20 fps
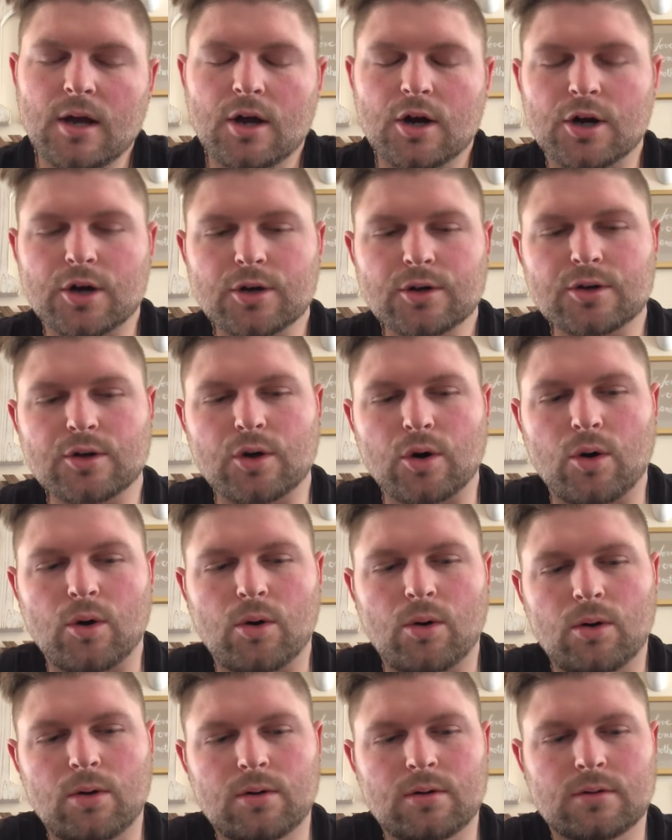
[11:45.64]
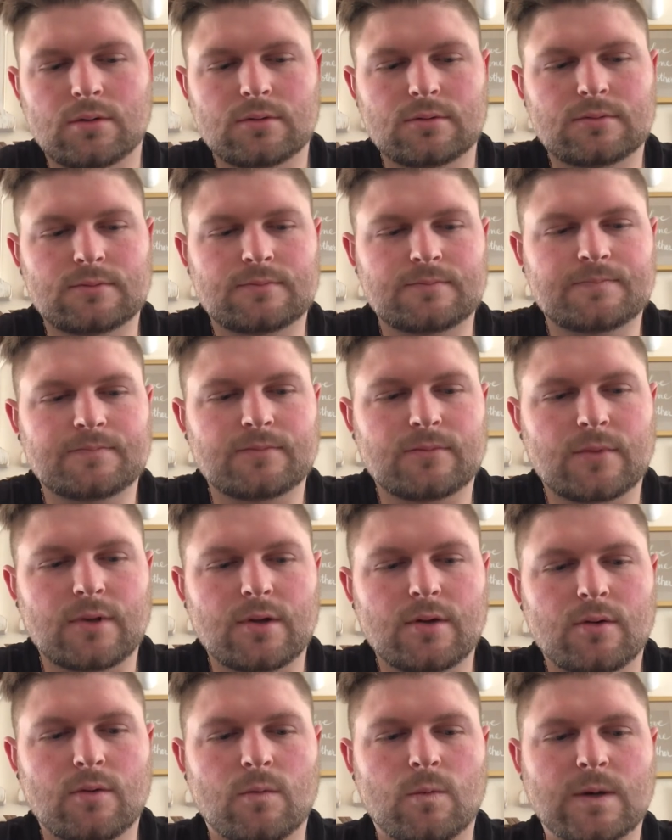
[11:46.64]
her goal
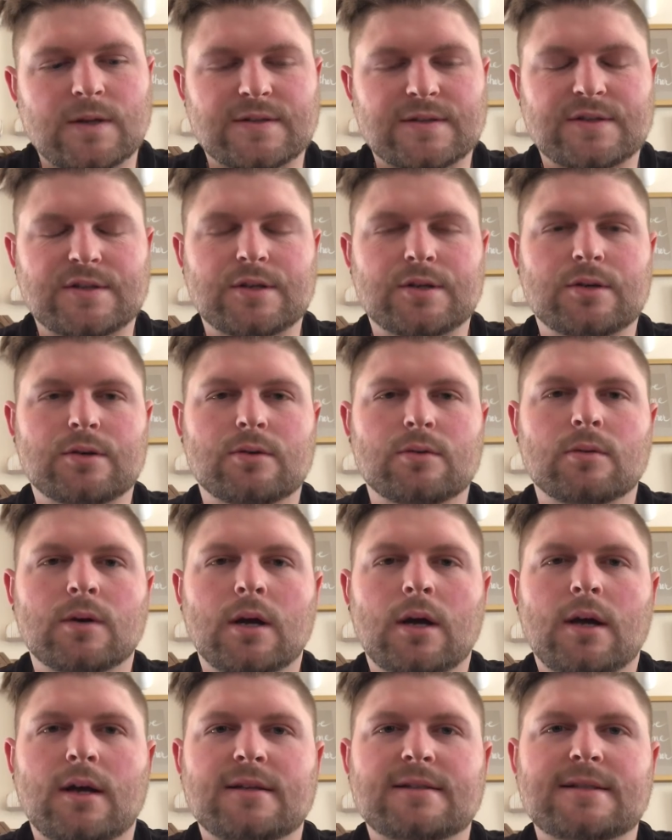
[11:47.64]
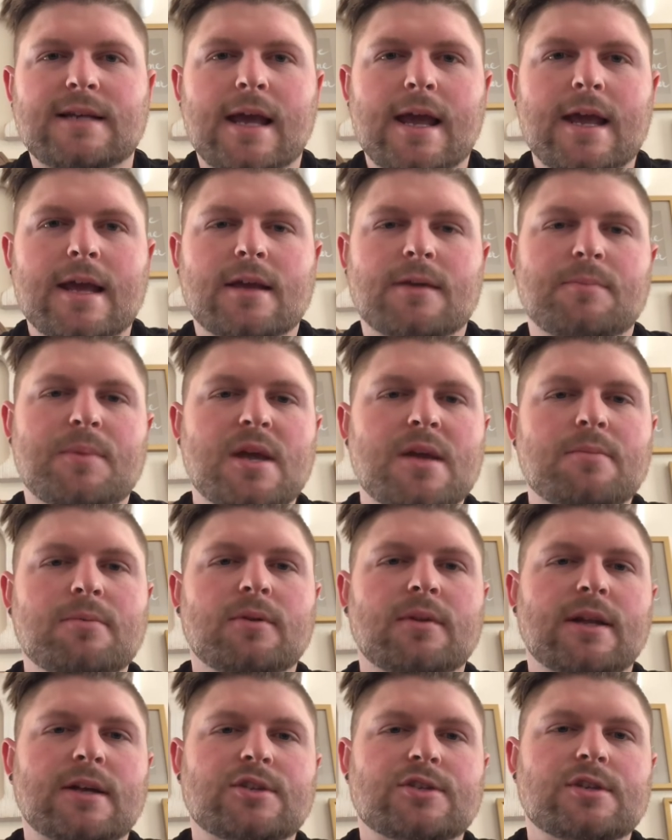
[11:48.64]
was to take people
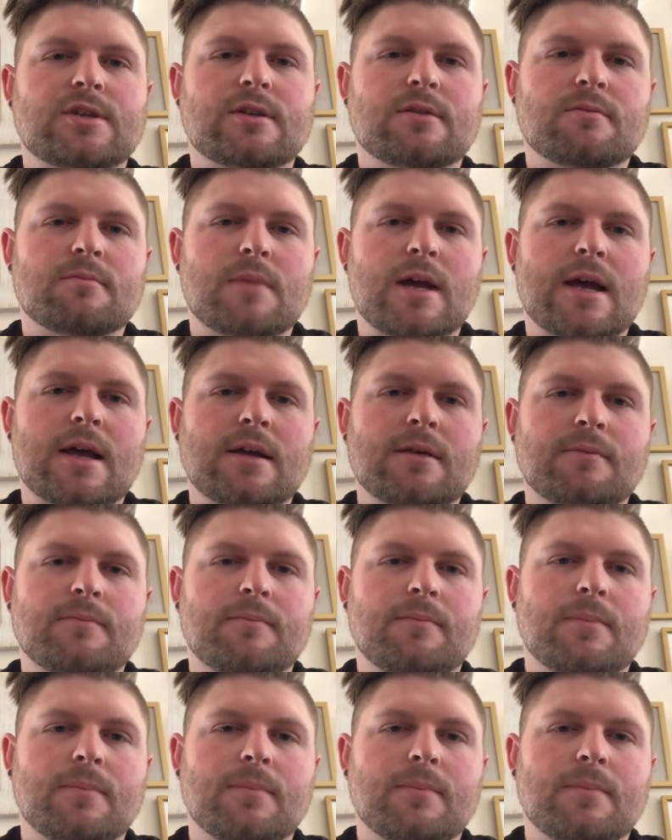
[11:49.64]
that she had met,